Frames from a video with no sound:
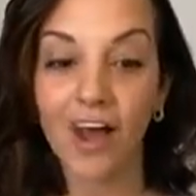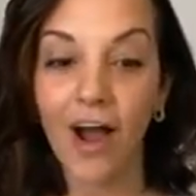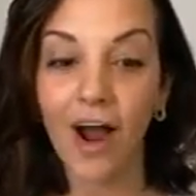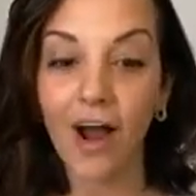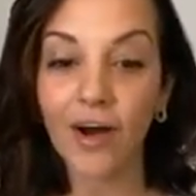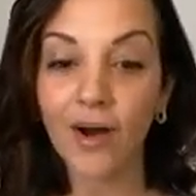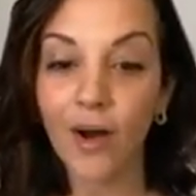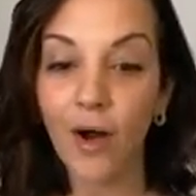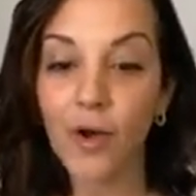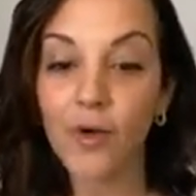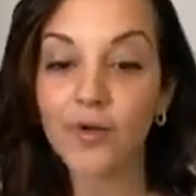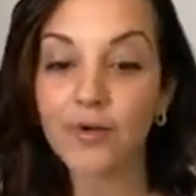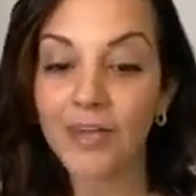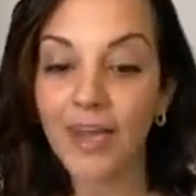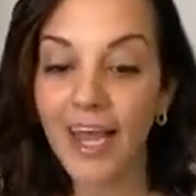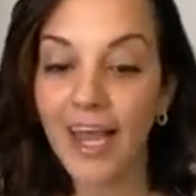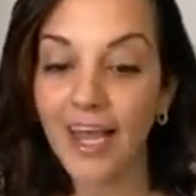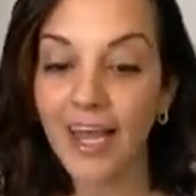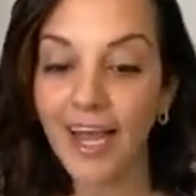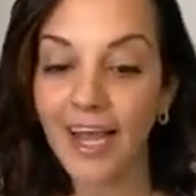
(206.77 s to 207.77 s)
Our own
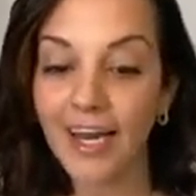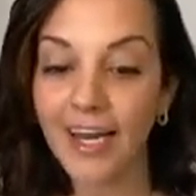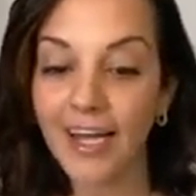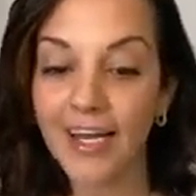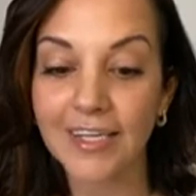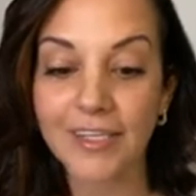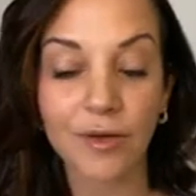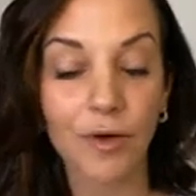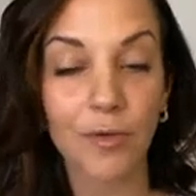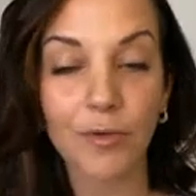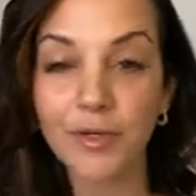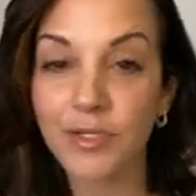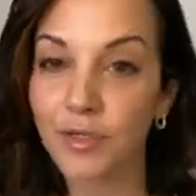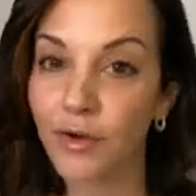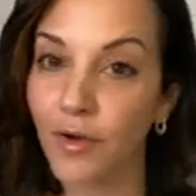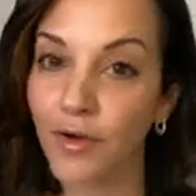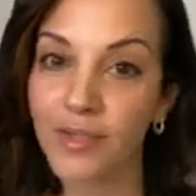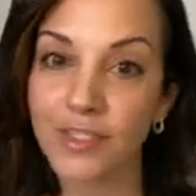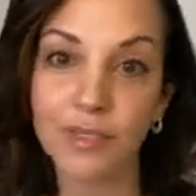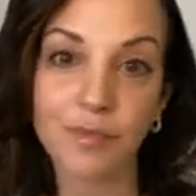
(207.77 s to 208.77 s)
lane is always
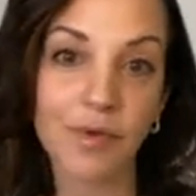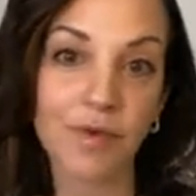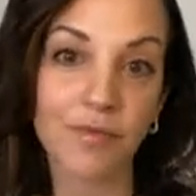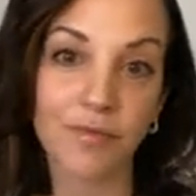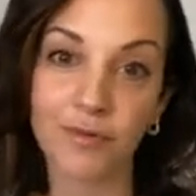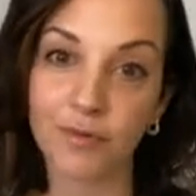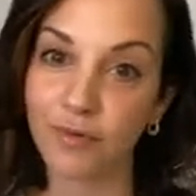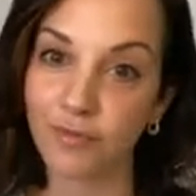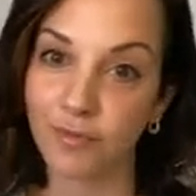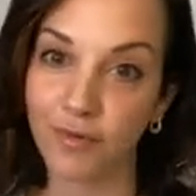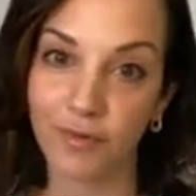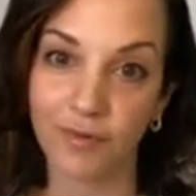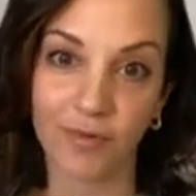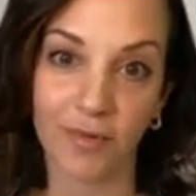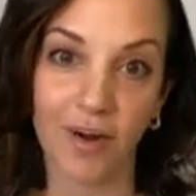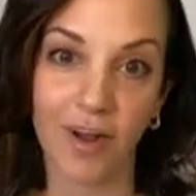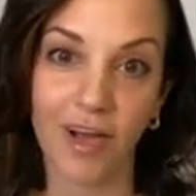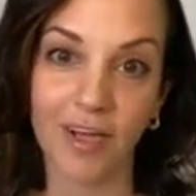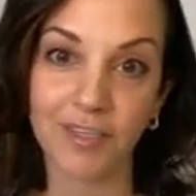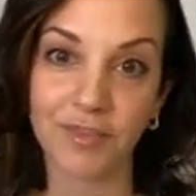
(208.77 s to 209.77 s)
going to be fruitful
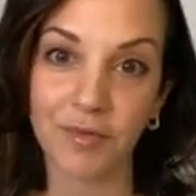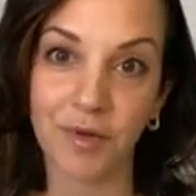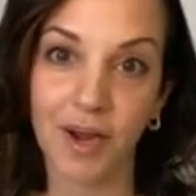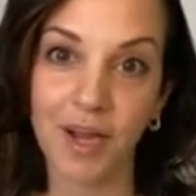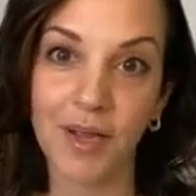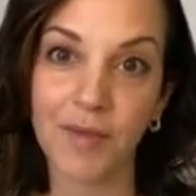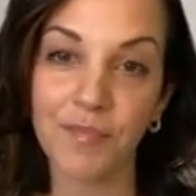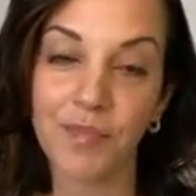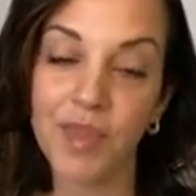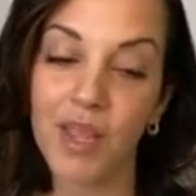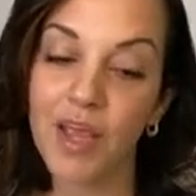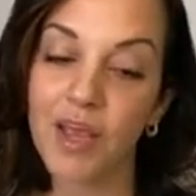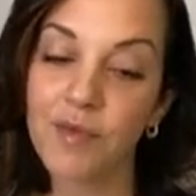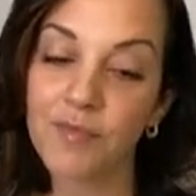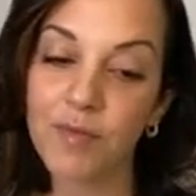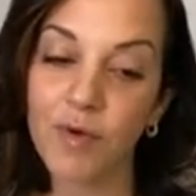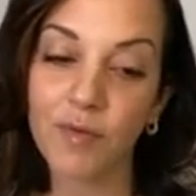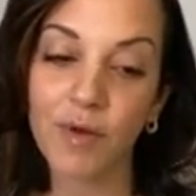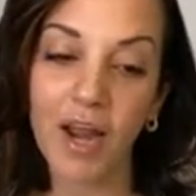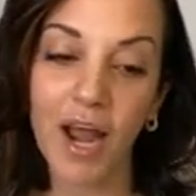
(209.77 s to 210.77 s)
for us, right?
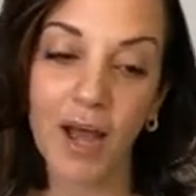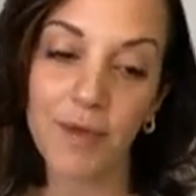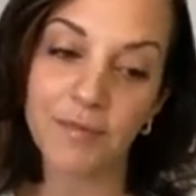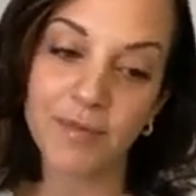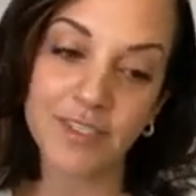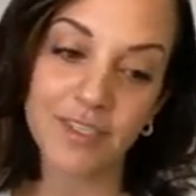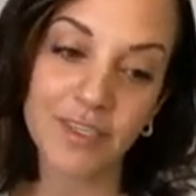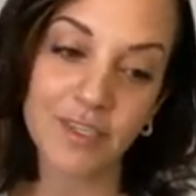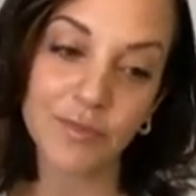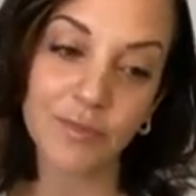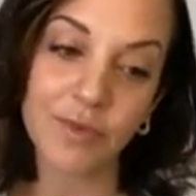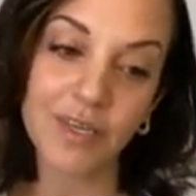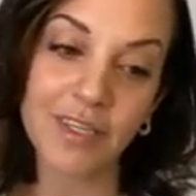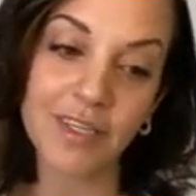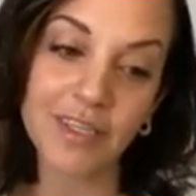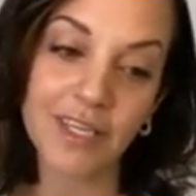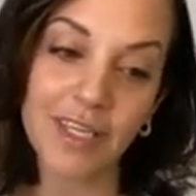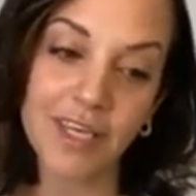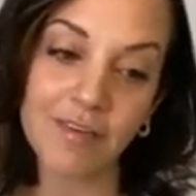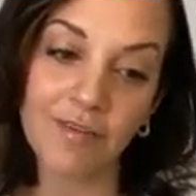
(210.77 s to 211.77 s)
But what happens is we
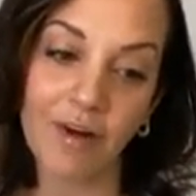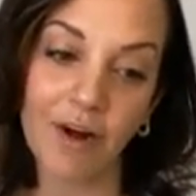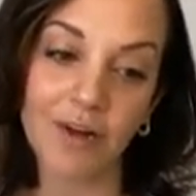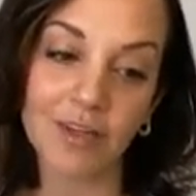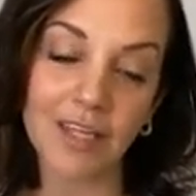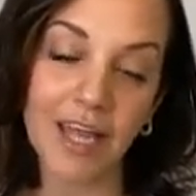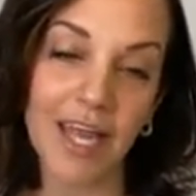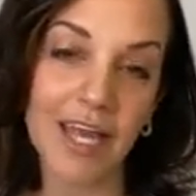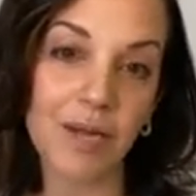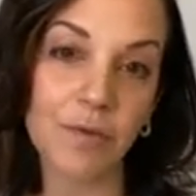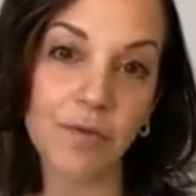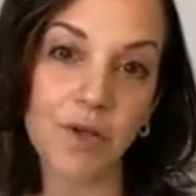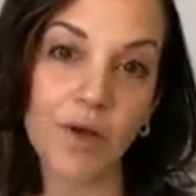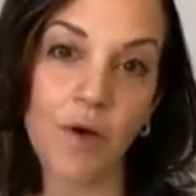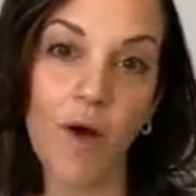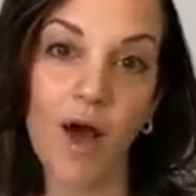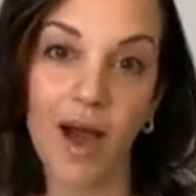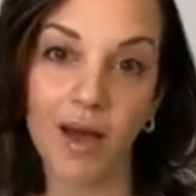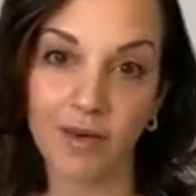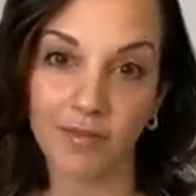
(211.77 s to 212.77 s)
leave our lane and we
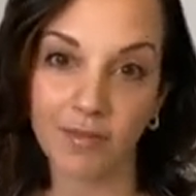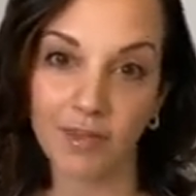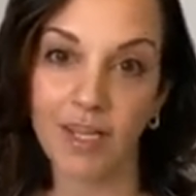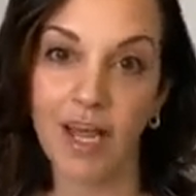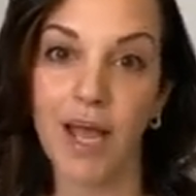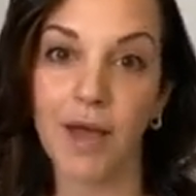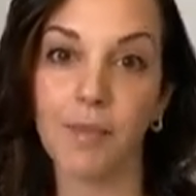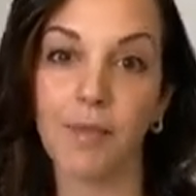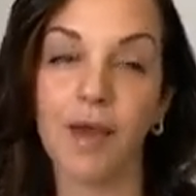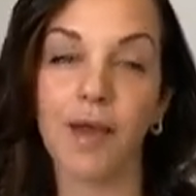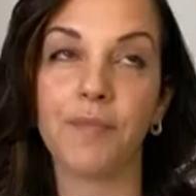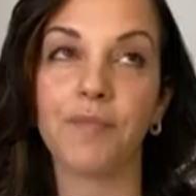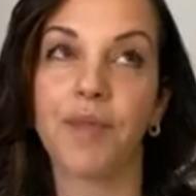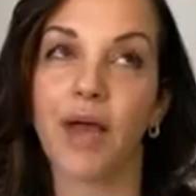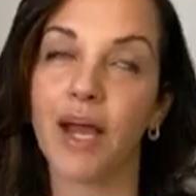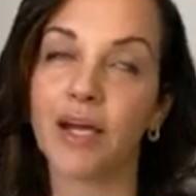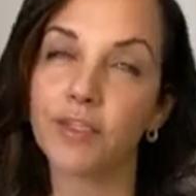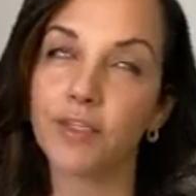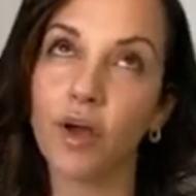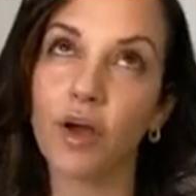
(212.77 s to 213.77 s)
go out of alignment.
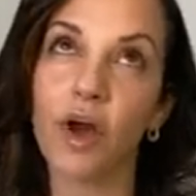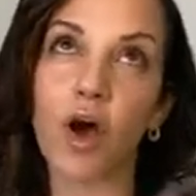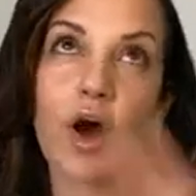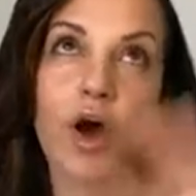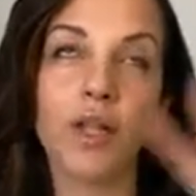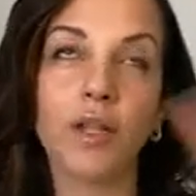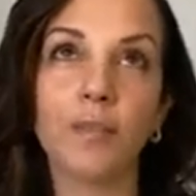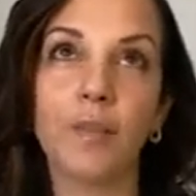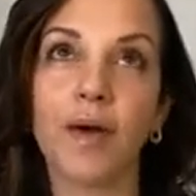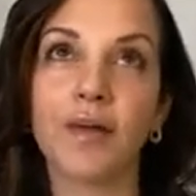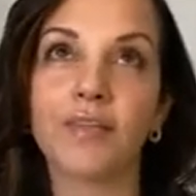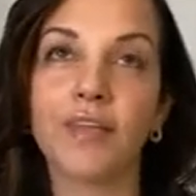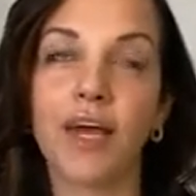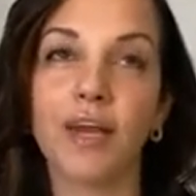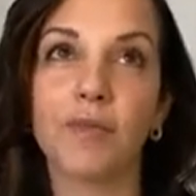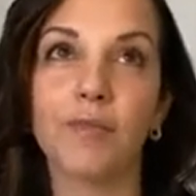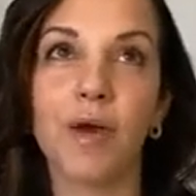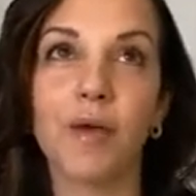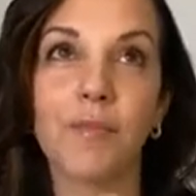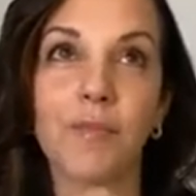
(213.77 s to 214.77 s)
I talk all about
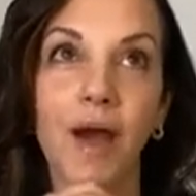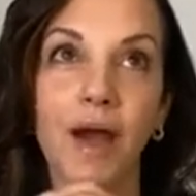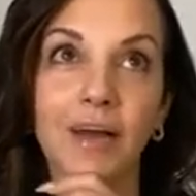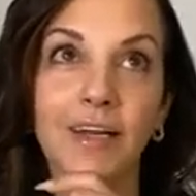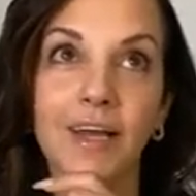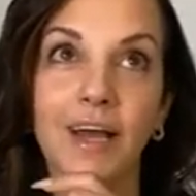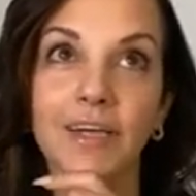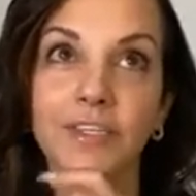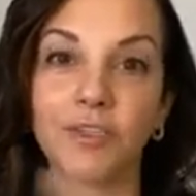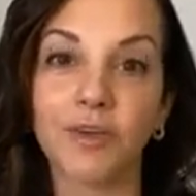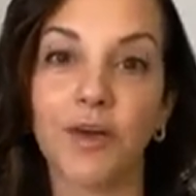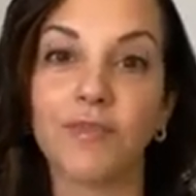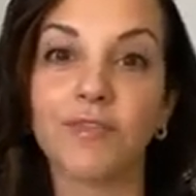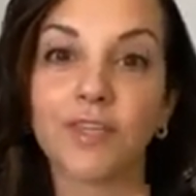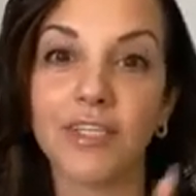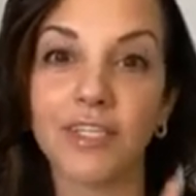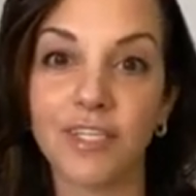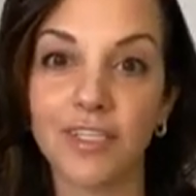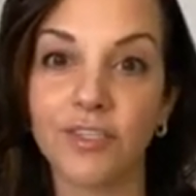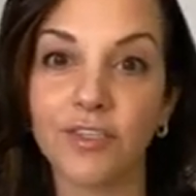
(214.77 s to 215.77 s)
that on my podcast. You'll have
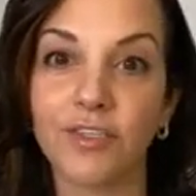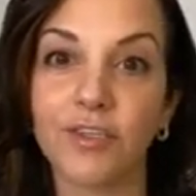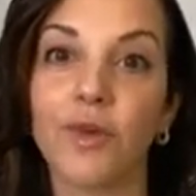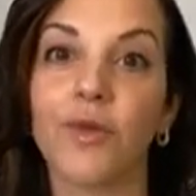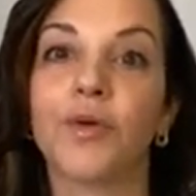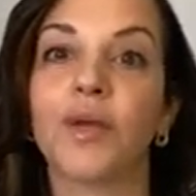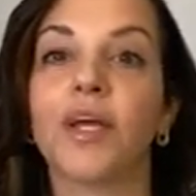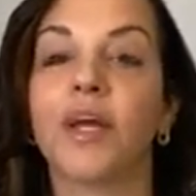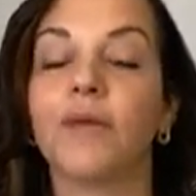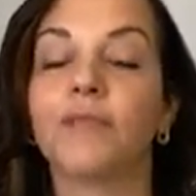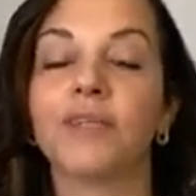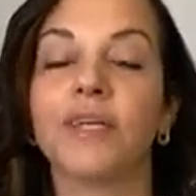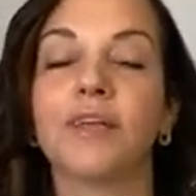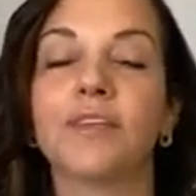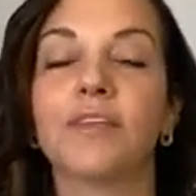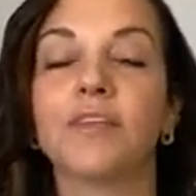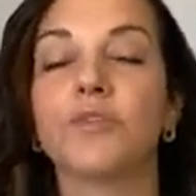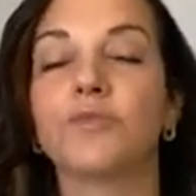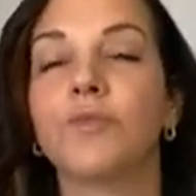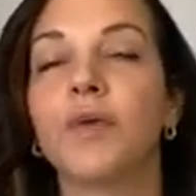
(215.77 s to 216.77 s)
to listen to it when it comes
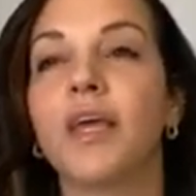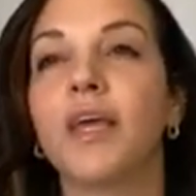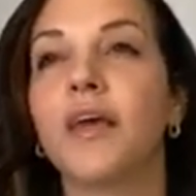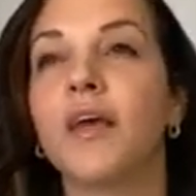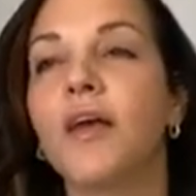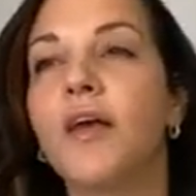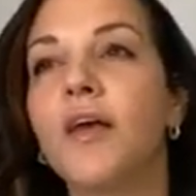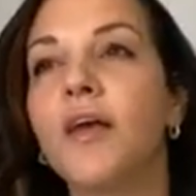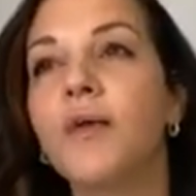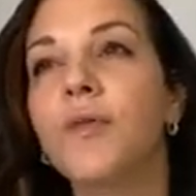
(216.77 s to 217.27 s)
out this week.